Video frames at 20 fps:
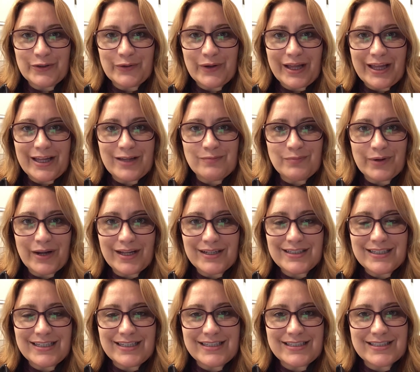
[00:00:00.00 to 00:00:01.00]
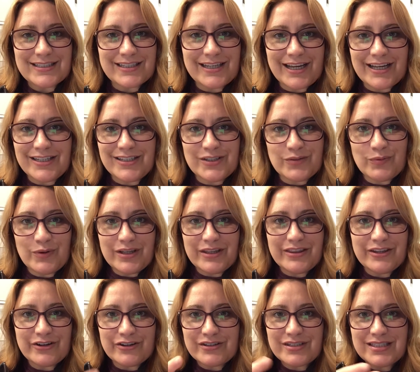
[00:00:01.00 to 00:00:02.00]
and practice. Cut with
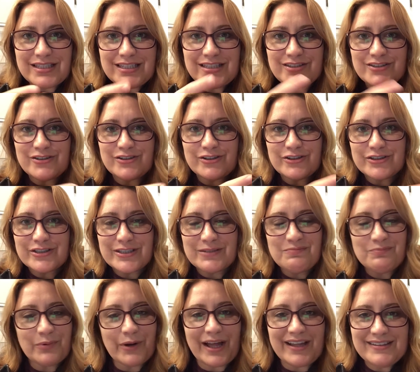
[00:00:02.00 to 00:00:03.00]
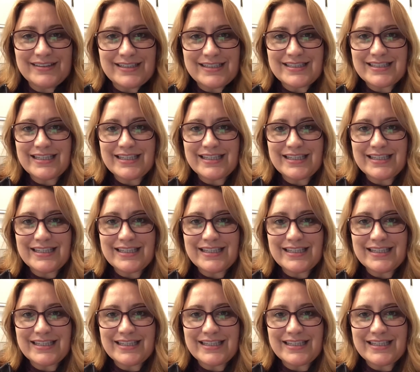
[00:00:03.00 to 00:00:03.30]
your scissors and practice.